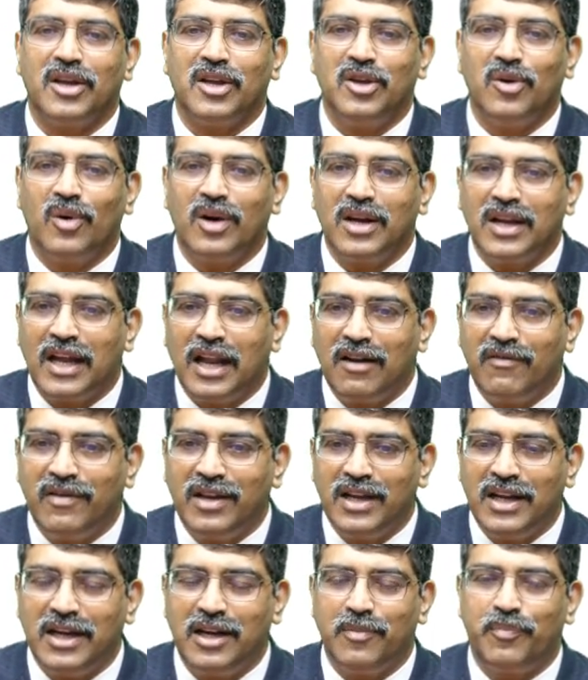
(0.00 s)
Your
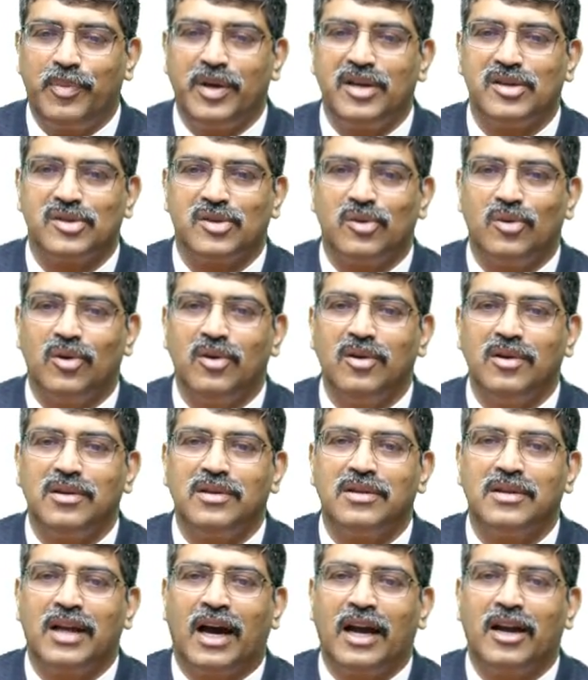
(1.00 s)
LVEDP is low,
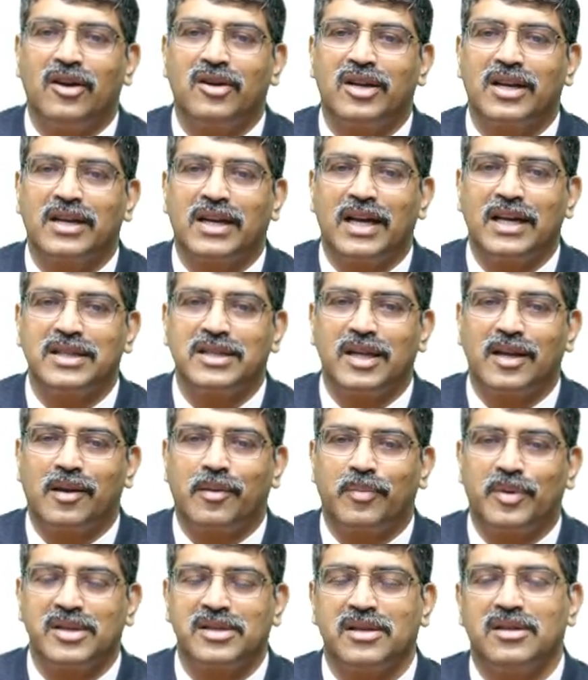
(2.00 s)
the aortic
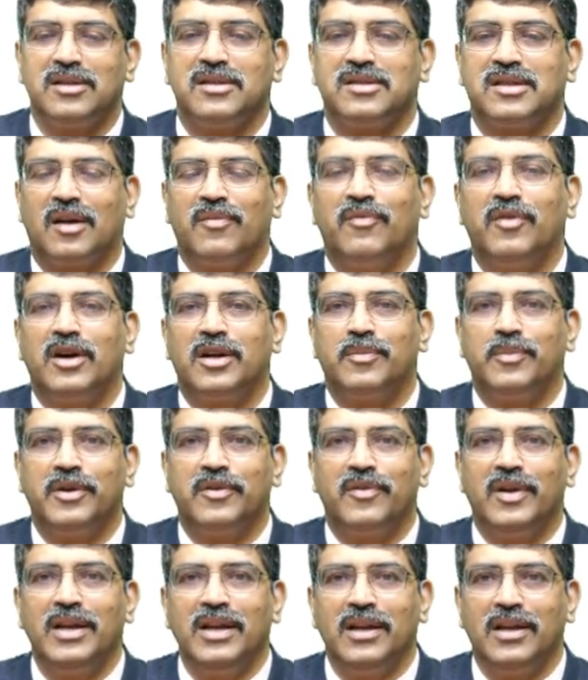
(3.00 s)
diastolic pressure is somewhere
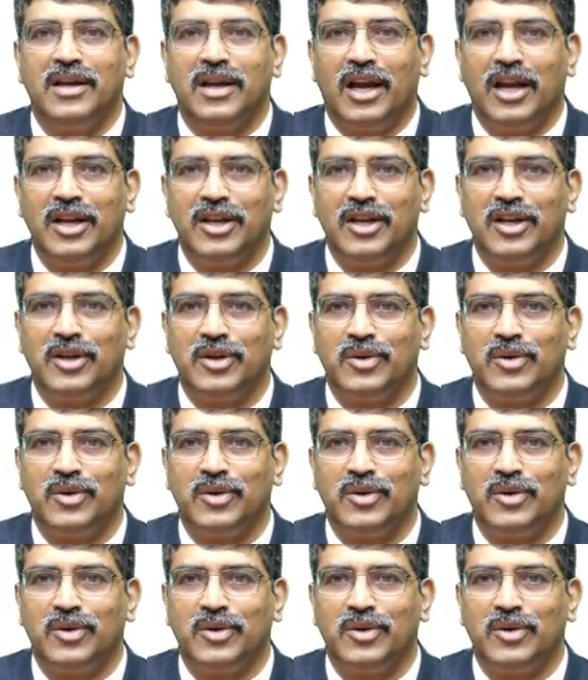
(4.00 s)
between 80